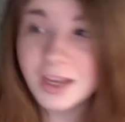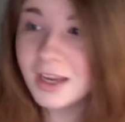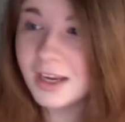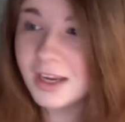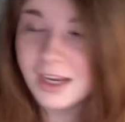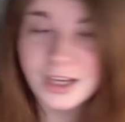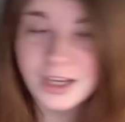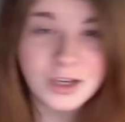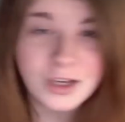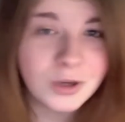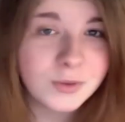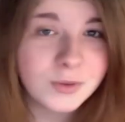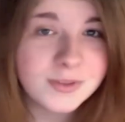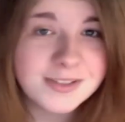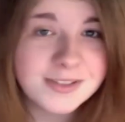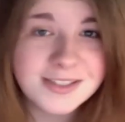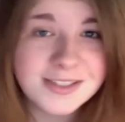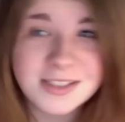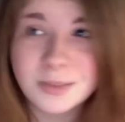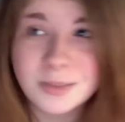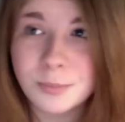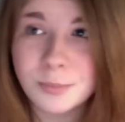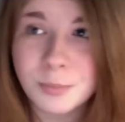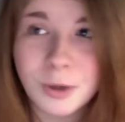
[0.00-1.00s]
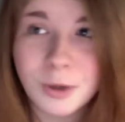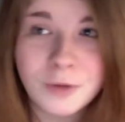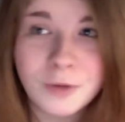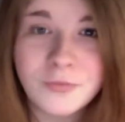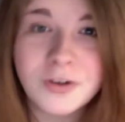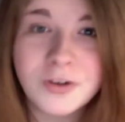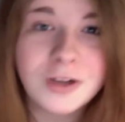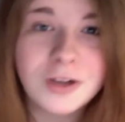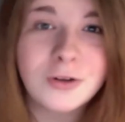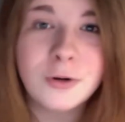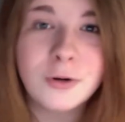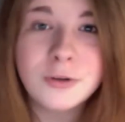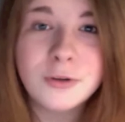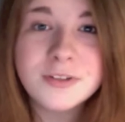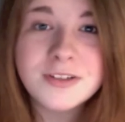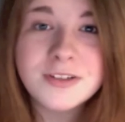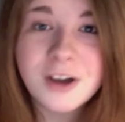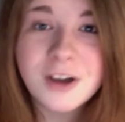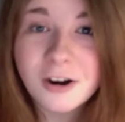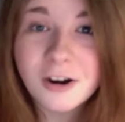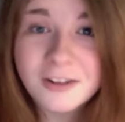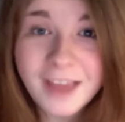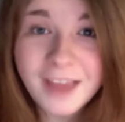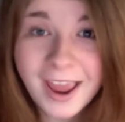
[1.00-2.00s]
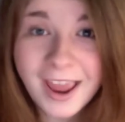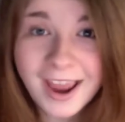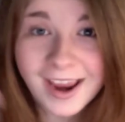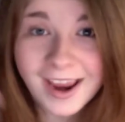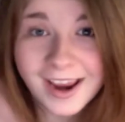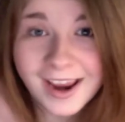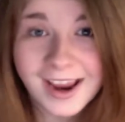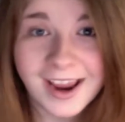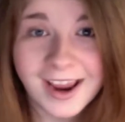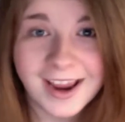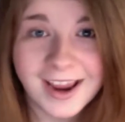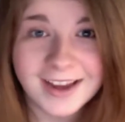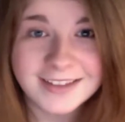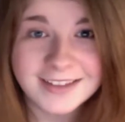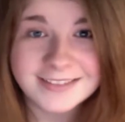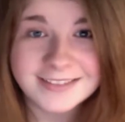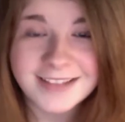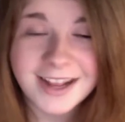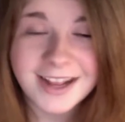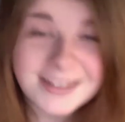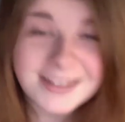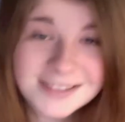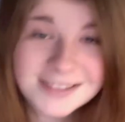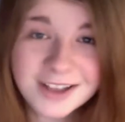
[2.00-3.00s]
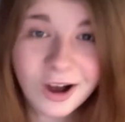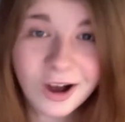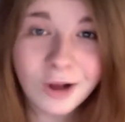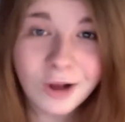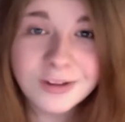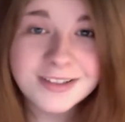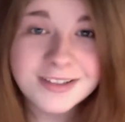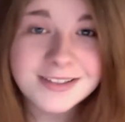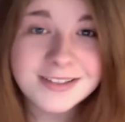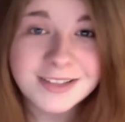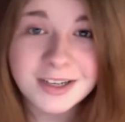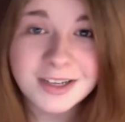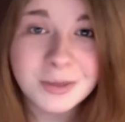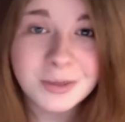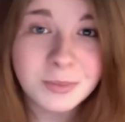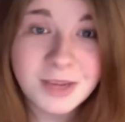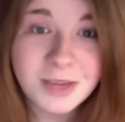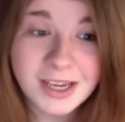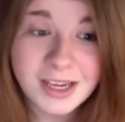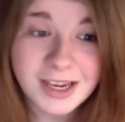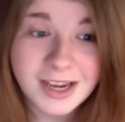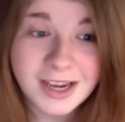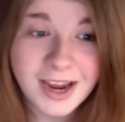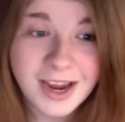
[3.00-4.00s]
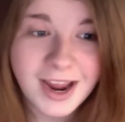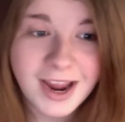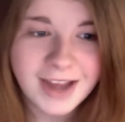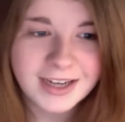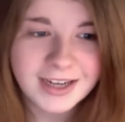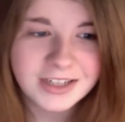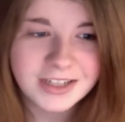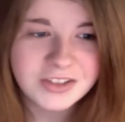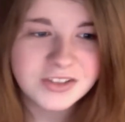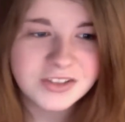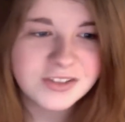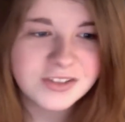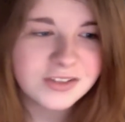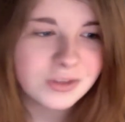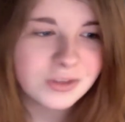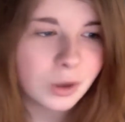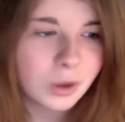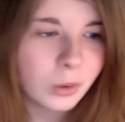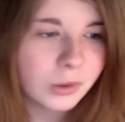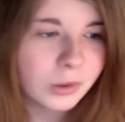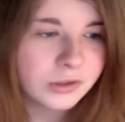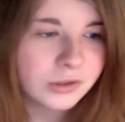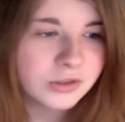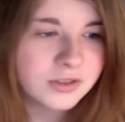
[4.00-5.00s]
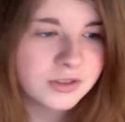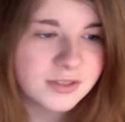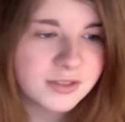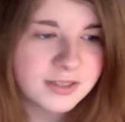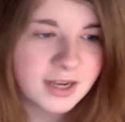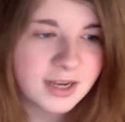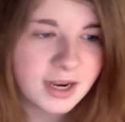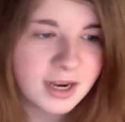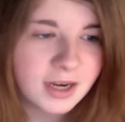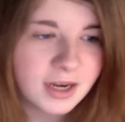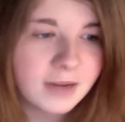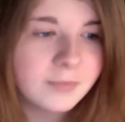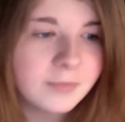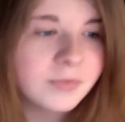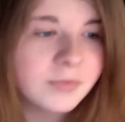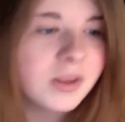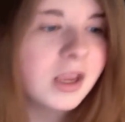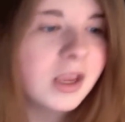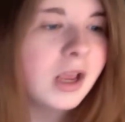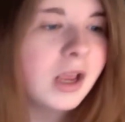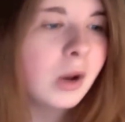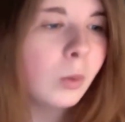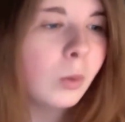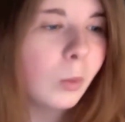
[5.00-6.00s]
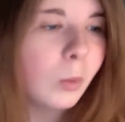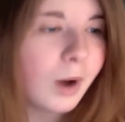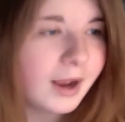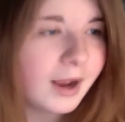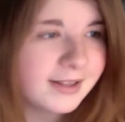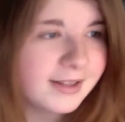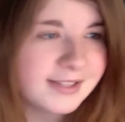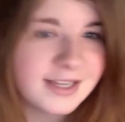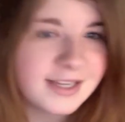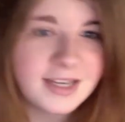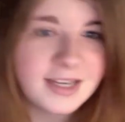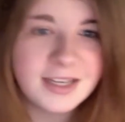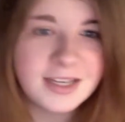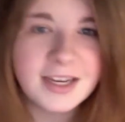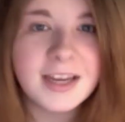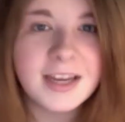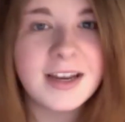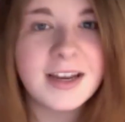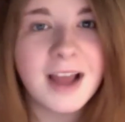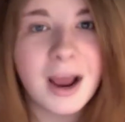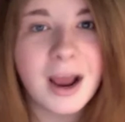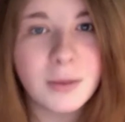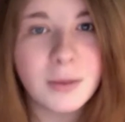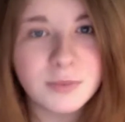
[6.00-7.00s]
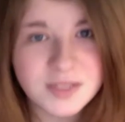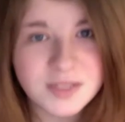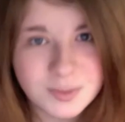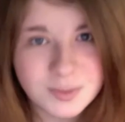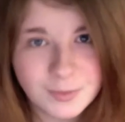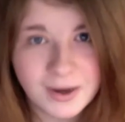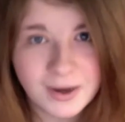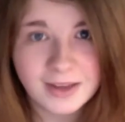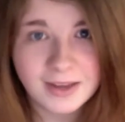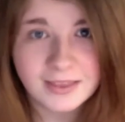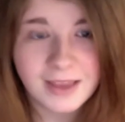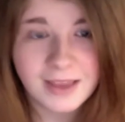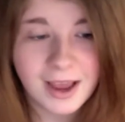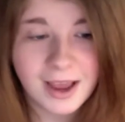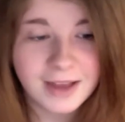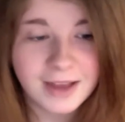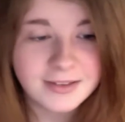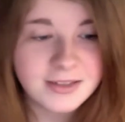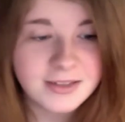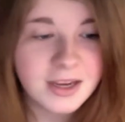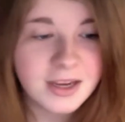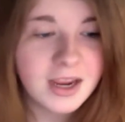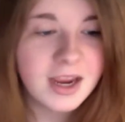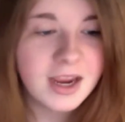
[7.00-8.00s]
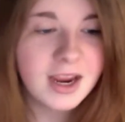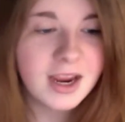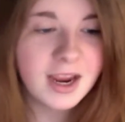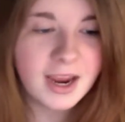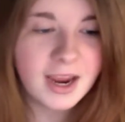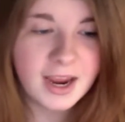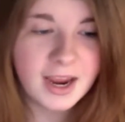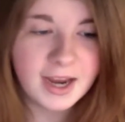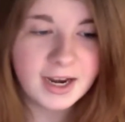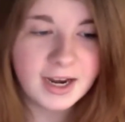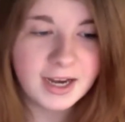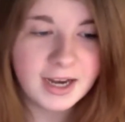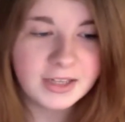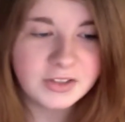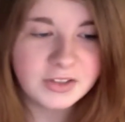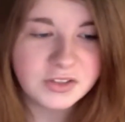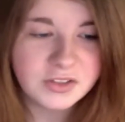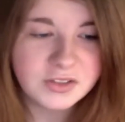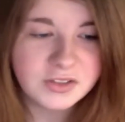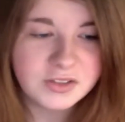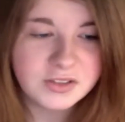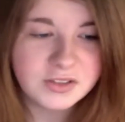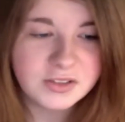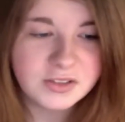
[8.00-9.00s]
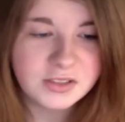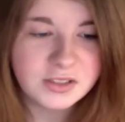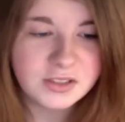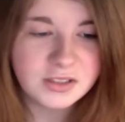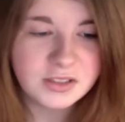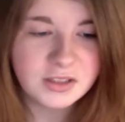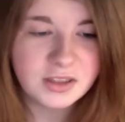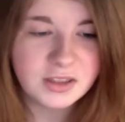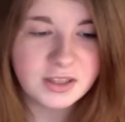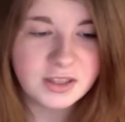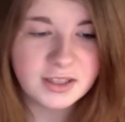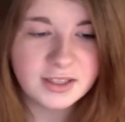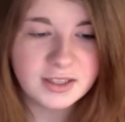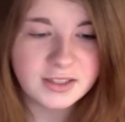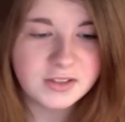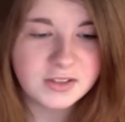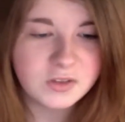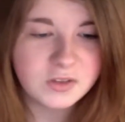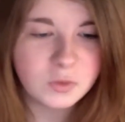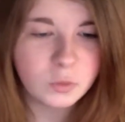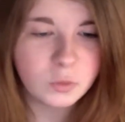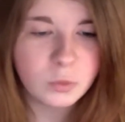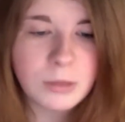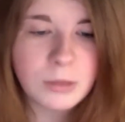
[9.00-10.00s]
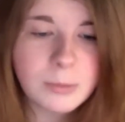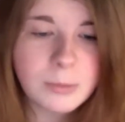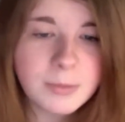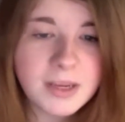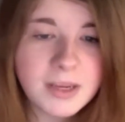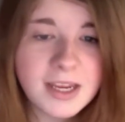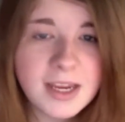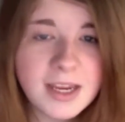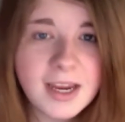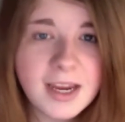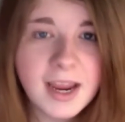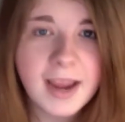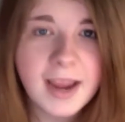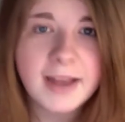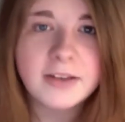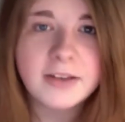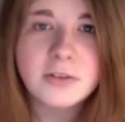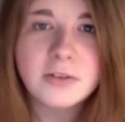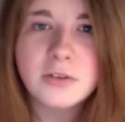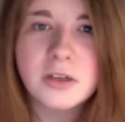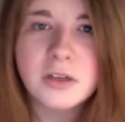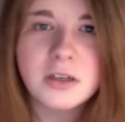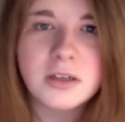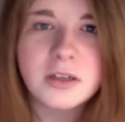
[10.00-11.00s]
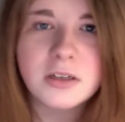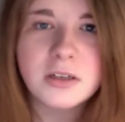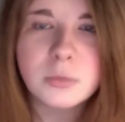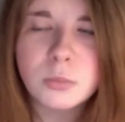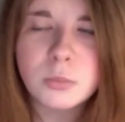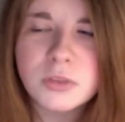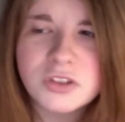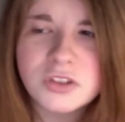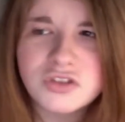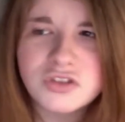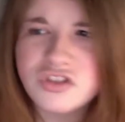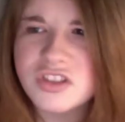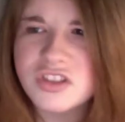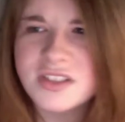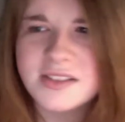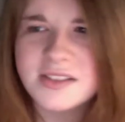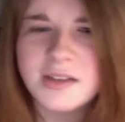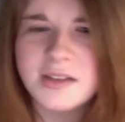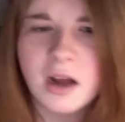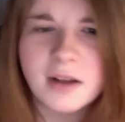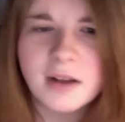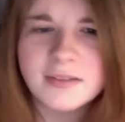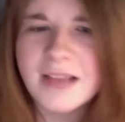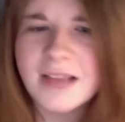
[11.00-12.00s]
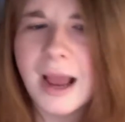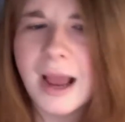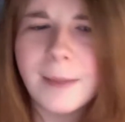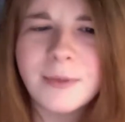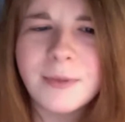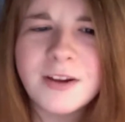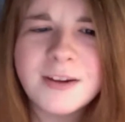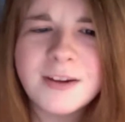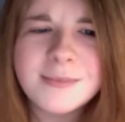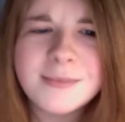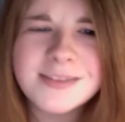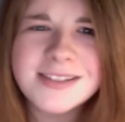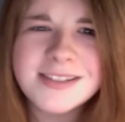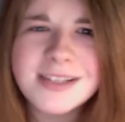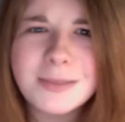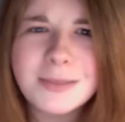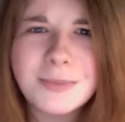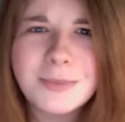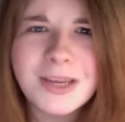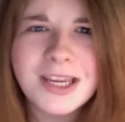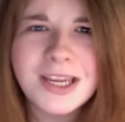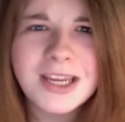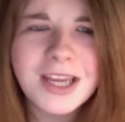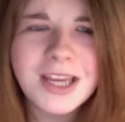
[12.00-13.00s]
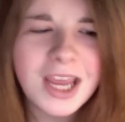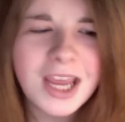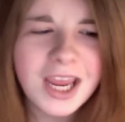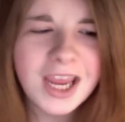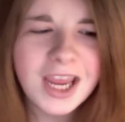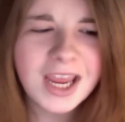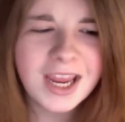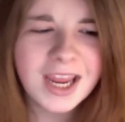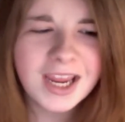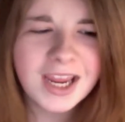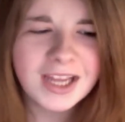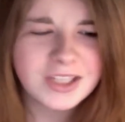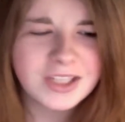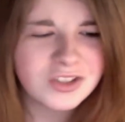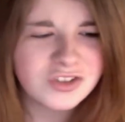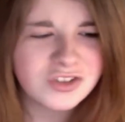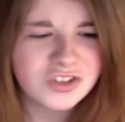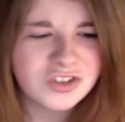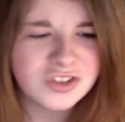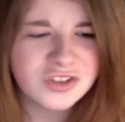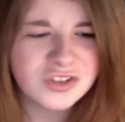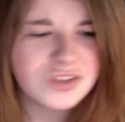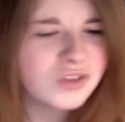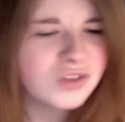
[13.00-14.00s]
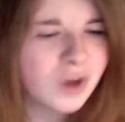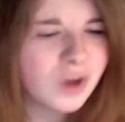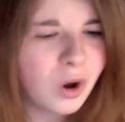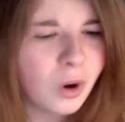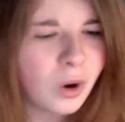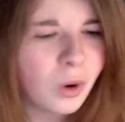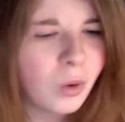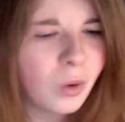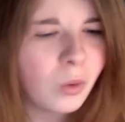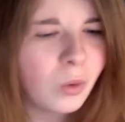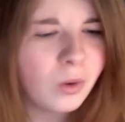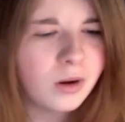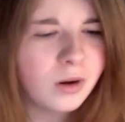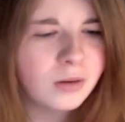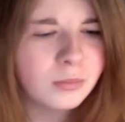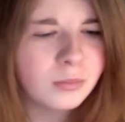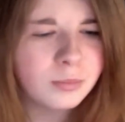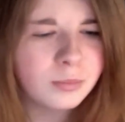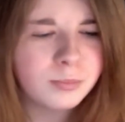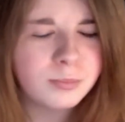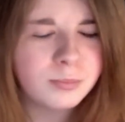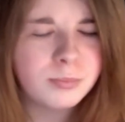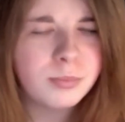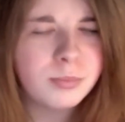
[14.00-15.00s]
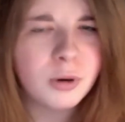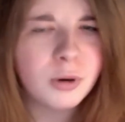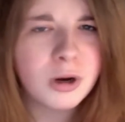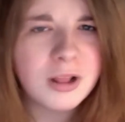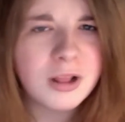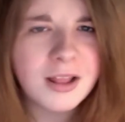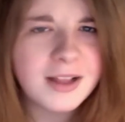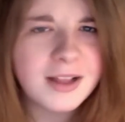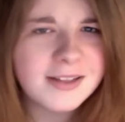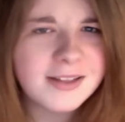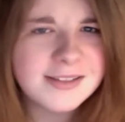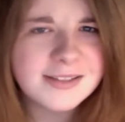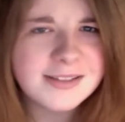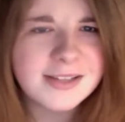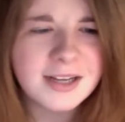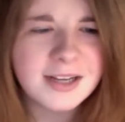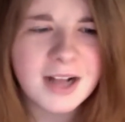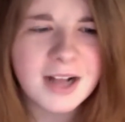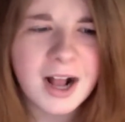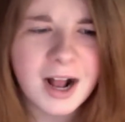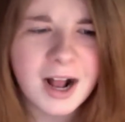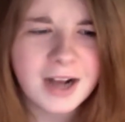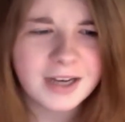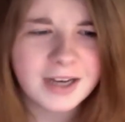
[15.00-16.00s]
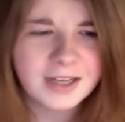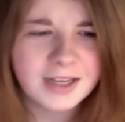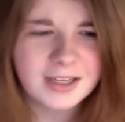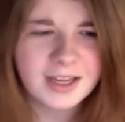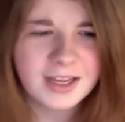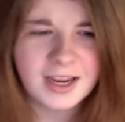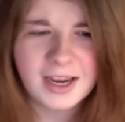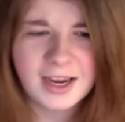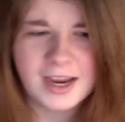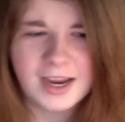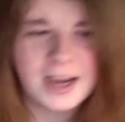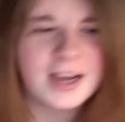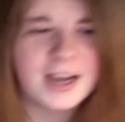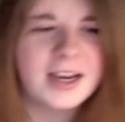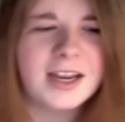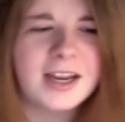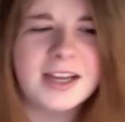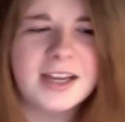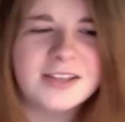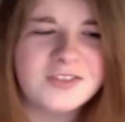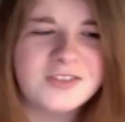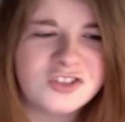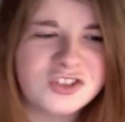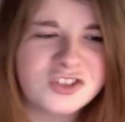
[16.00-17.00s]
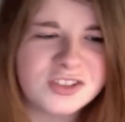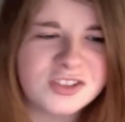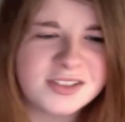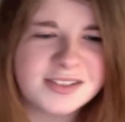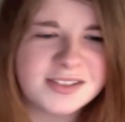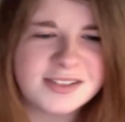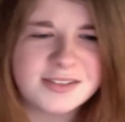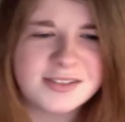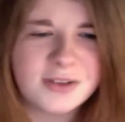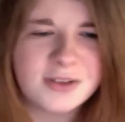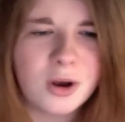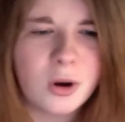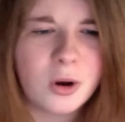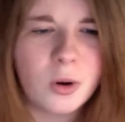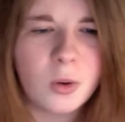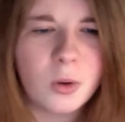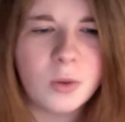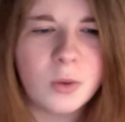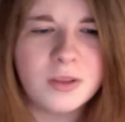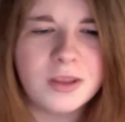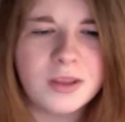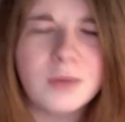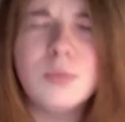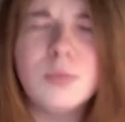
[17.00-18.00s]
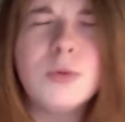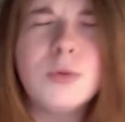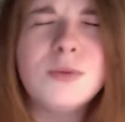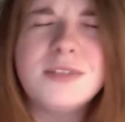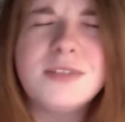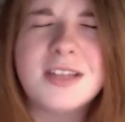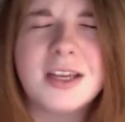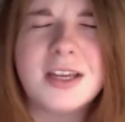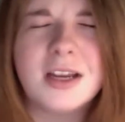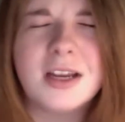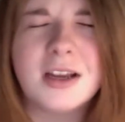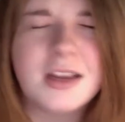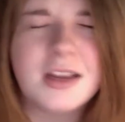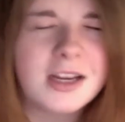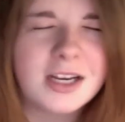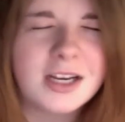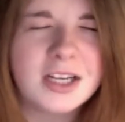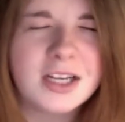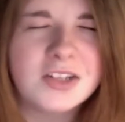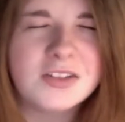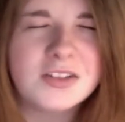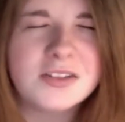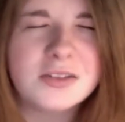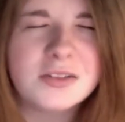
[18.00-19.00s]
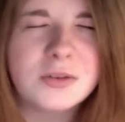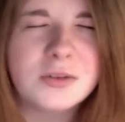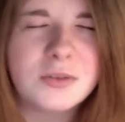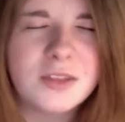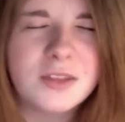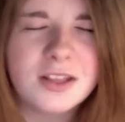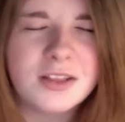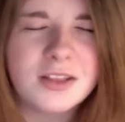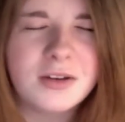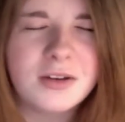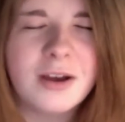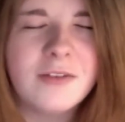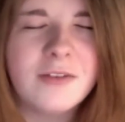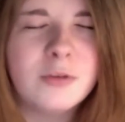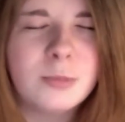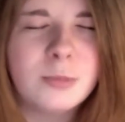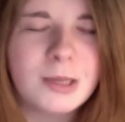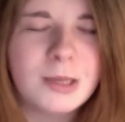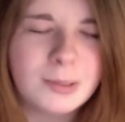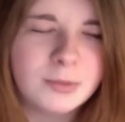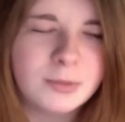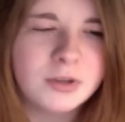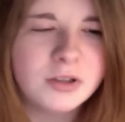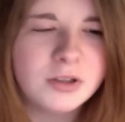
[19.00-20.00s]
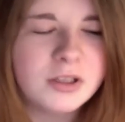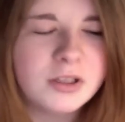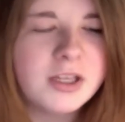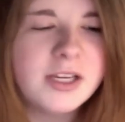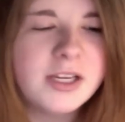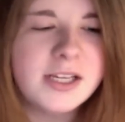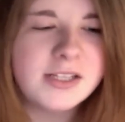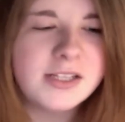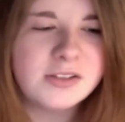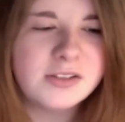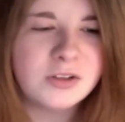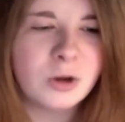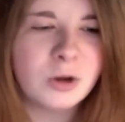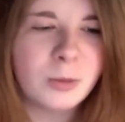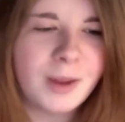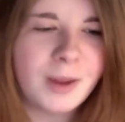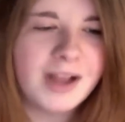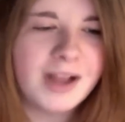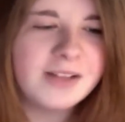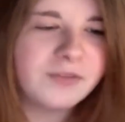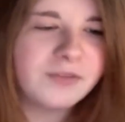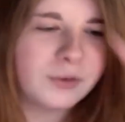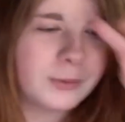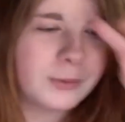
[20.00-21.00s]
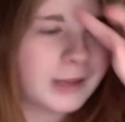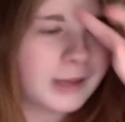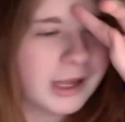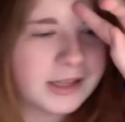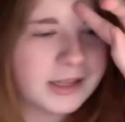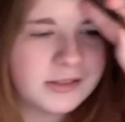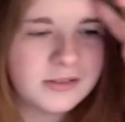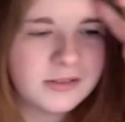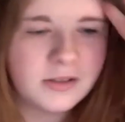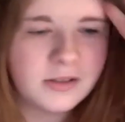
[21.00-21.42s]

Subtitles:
He knows he's a perfect gold star gay, and that's all it's going to be. And I just don't understand why Tina cannot respect that. And I just think it's creepy. And when she's on top of him sleeping, it's just so borderline psychotic. And it's just so, they ruined Tina. And I just don't think they'll ever be able to go back from that.